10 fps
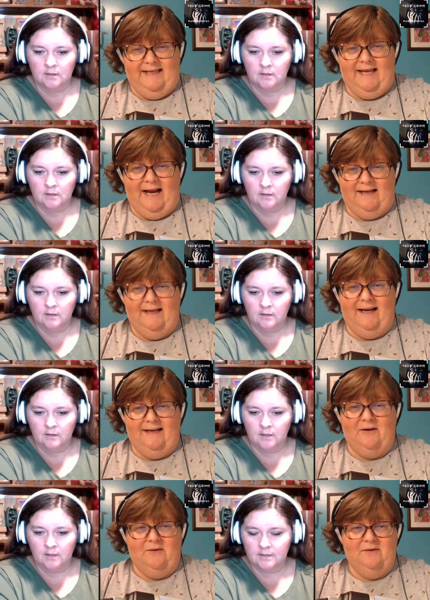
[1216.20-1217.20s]
Speaker 1: yeah,
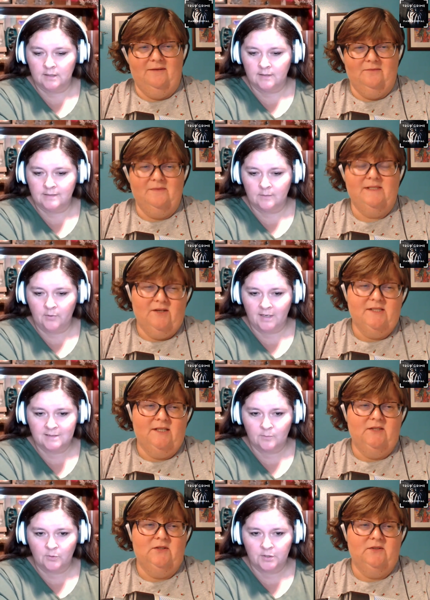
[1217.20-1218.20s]
I know. Is
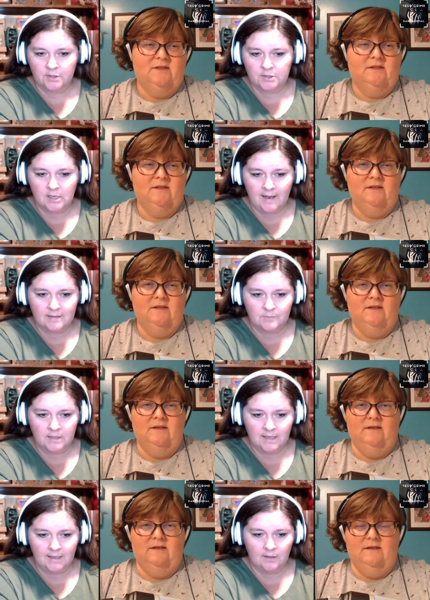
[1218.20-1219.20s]
Seriously, it possible dude.
Speaker 2: that Chad has
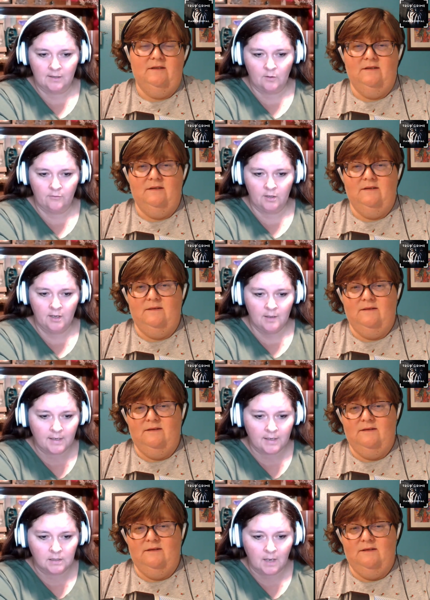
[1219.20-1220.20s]
been taken over
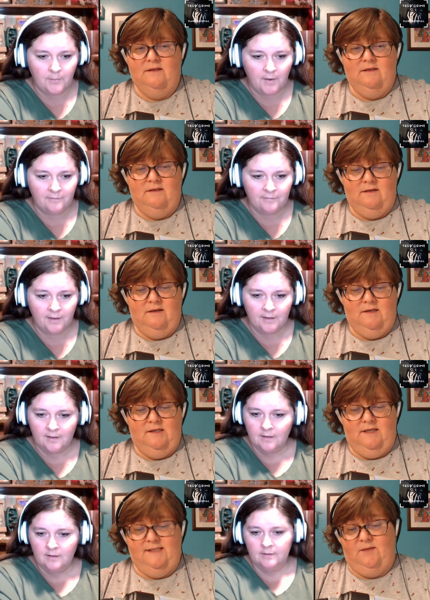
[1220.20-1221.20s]
by
Speaker 1: Klopov?
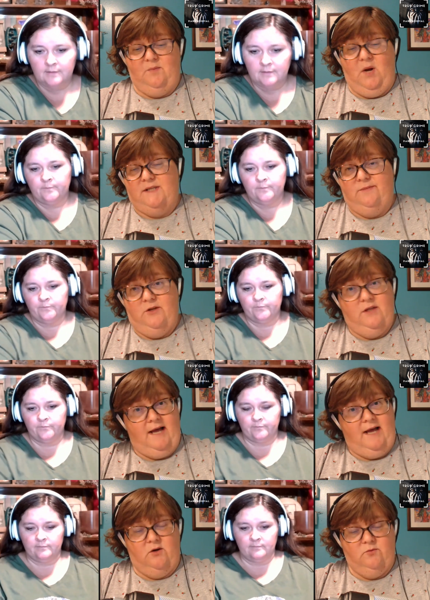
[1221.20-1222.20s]
Is it possible?
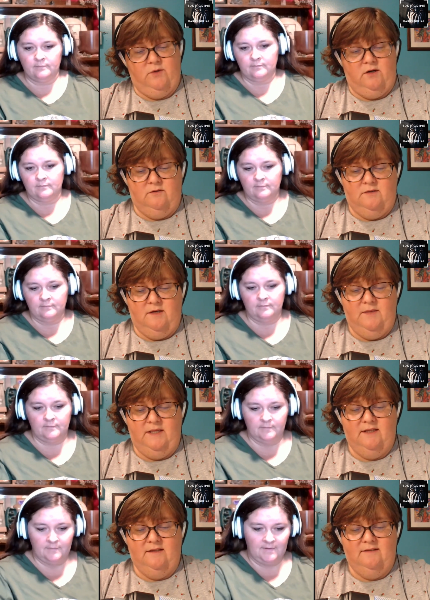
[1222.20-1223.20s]
I don't know. I
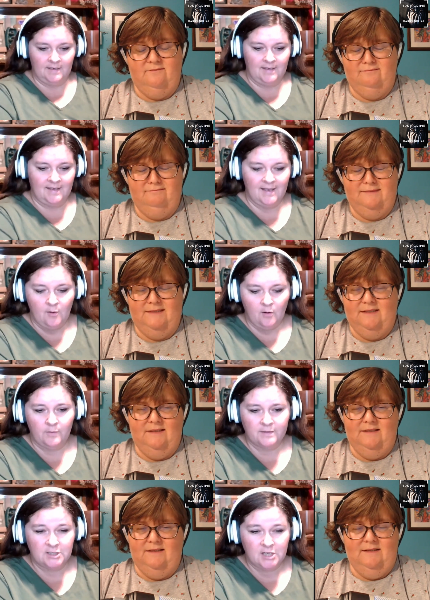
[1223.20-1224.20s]
mean the or was he